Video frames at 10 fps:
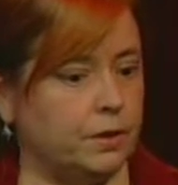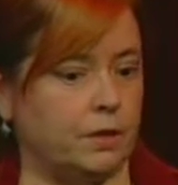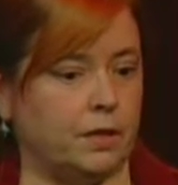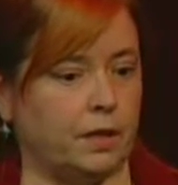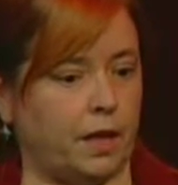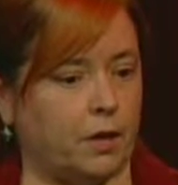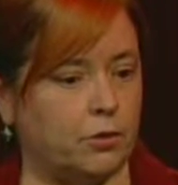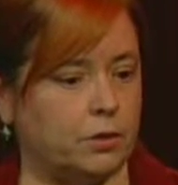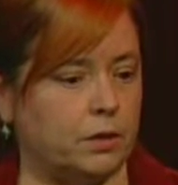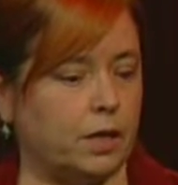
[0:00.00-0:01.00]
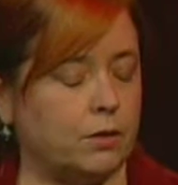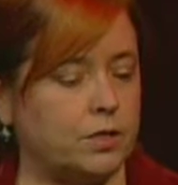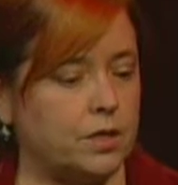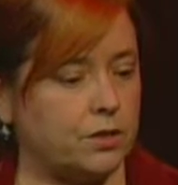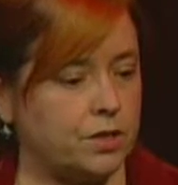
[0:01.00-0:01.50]
They could
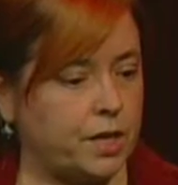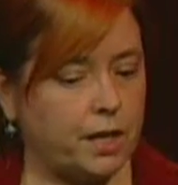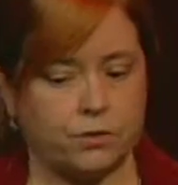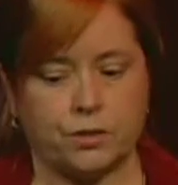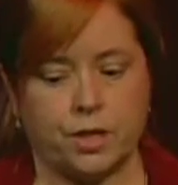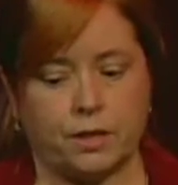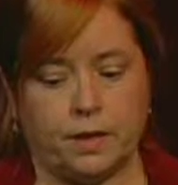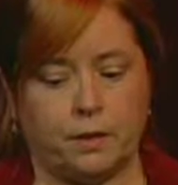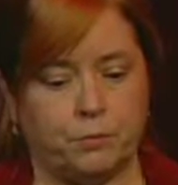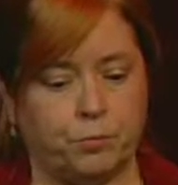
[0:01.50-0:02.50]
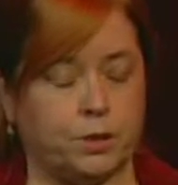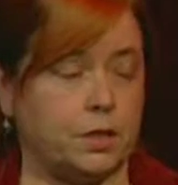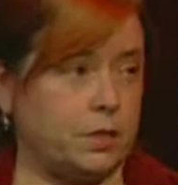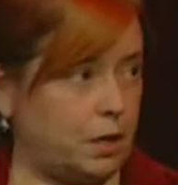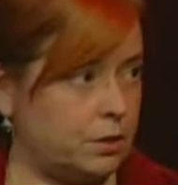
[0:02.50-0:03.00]
set standards and then put the
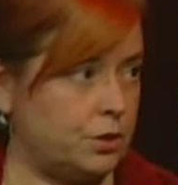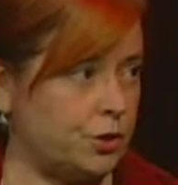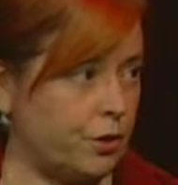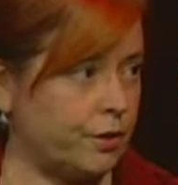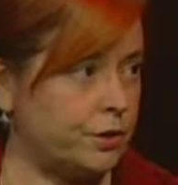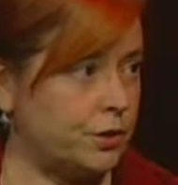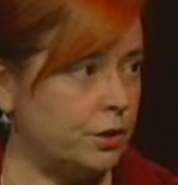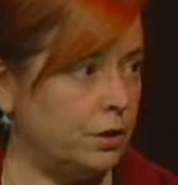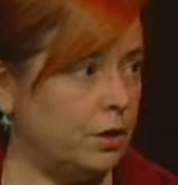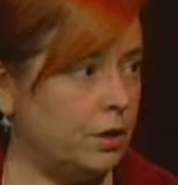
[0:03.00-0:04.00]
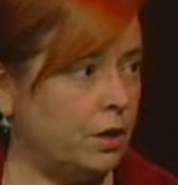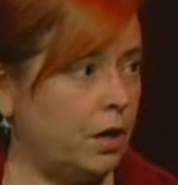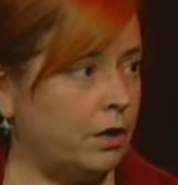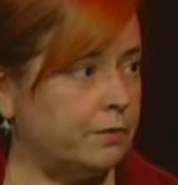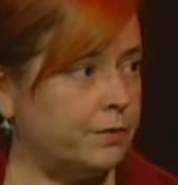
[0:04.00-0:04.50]
states in charge
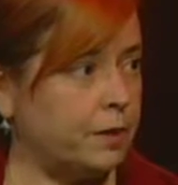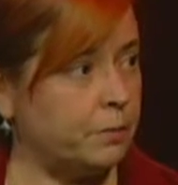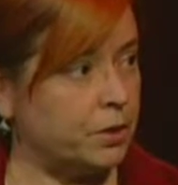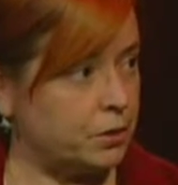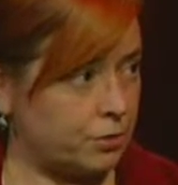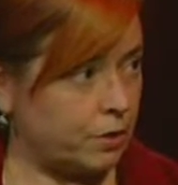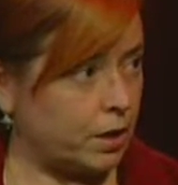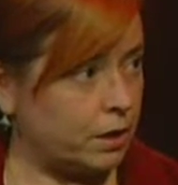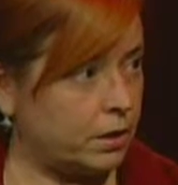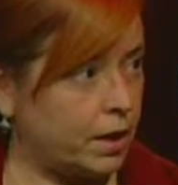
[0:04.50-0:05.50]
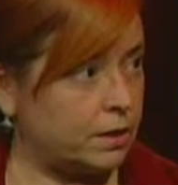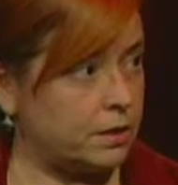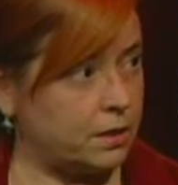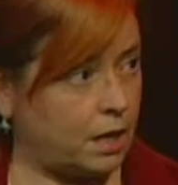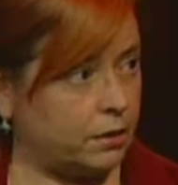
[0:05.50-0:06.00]
of administering it at the
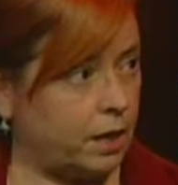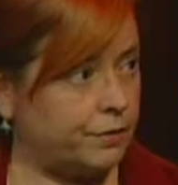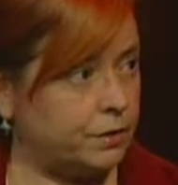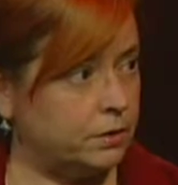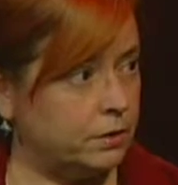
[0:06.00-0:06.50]
state level.